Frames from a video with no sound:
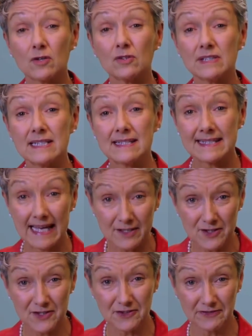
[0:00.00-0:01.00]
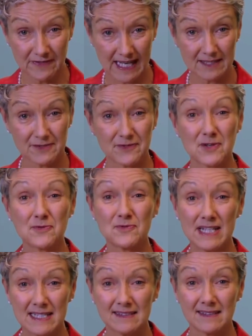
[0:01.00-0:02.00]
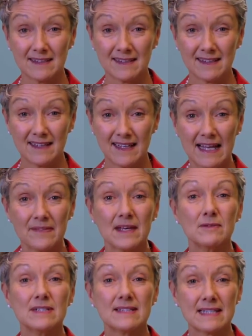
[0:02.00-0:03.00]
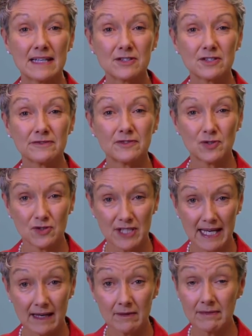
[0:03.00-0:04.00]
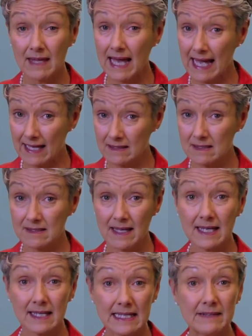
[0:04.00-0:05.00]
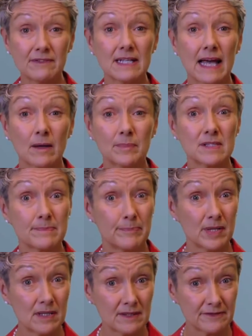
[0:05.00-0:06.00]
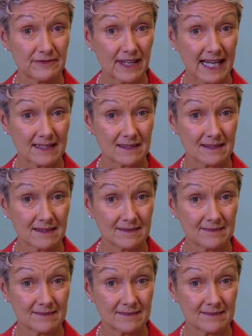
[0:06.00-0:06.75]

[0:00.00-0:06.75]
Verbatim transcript: called essential fats for a reason. They're essential for good health and they can even help us burn fat.